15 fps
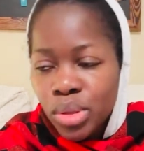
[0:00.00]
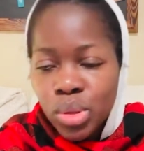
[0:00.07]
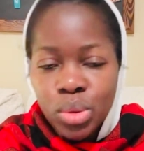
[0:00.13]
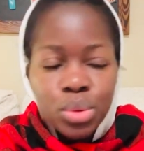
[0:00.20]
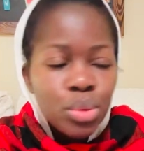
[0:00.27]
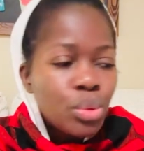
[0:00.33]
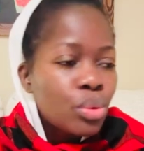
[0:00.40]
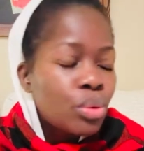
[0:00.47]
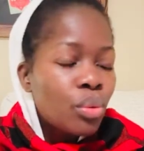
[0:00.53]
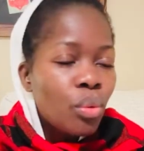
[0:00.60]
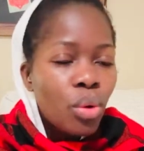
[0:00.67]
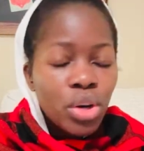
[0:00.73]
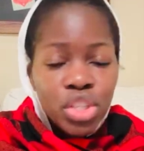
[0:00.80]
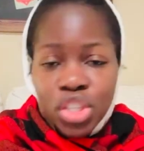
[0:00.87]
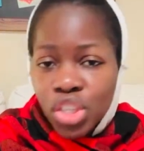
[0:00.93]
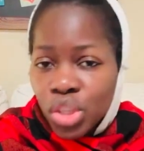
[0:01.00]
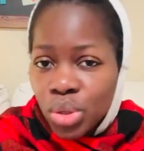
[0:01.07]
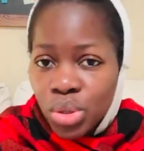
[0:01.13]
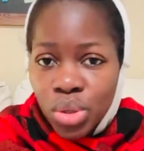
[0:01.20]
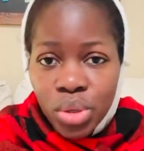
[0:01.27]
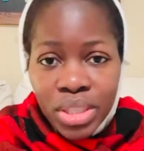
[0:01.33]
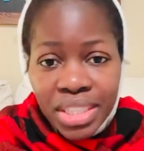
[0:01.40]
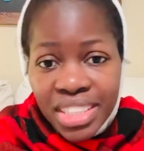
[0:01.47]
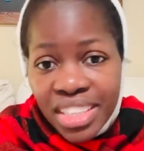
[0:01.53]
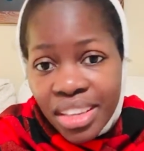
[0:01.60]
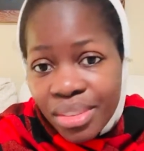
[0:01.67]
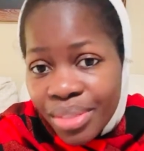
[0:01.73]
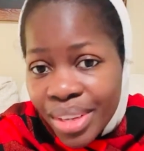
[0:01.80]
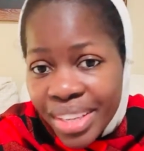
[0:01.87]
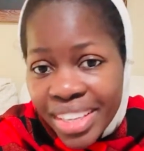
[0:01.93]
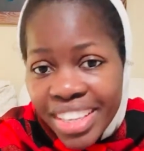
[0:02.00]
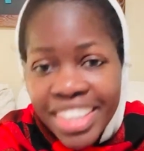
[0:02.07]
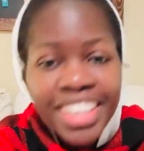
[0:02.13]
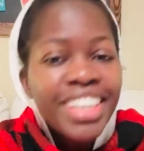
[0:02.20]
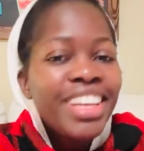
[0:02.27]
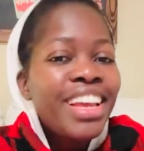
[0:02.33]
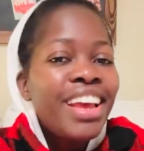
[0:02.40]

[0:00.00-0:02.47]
to watch news on TV.